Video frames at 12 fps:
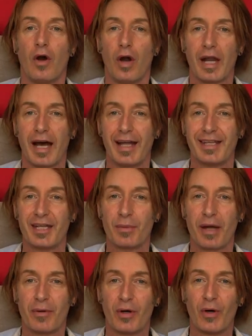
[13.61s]
Hola de
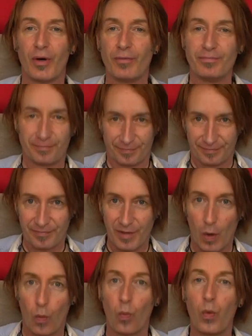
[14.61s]
nuevo!
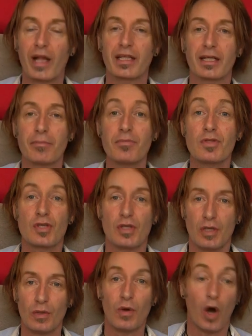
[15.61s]
Welcome
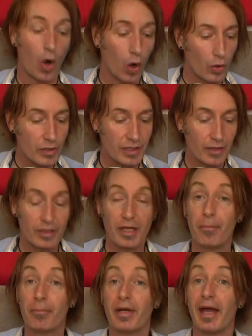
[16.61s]
to audio
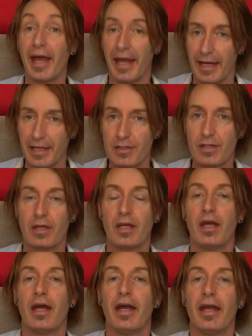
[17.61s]
number 8
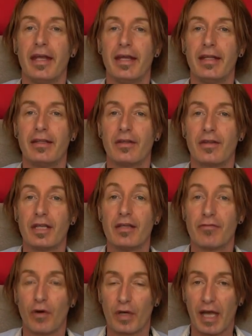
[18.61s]
in the
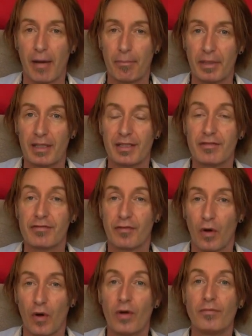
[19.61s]
vocab builder
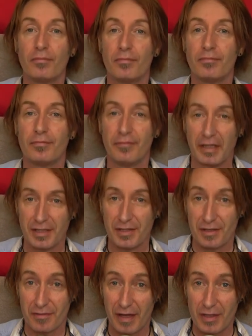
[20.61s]
for Victor's
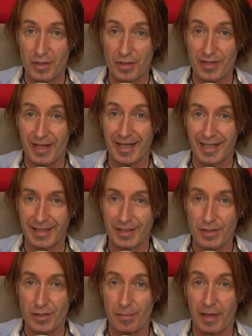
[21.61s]
Adventures in
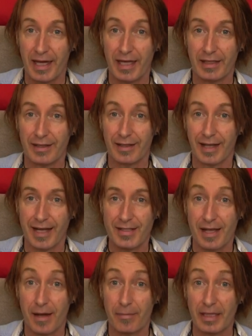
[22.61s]
Spain,
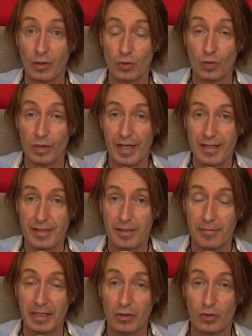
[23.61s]
Las Aventuras de
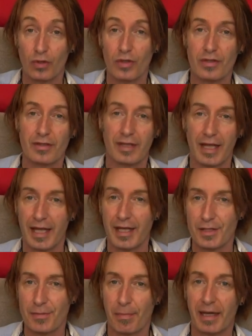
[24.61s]
Victor en
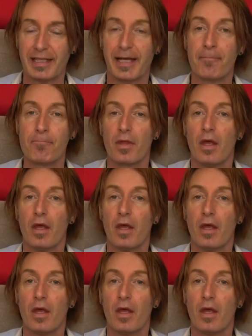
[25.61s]
España.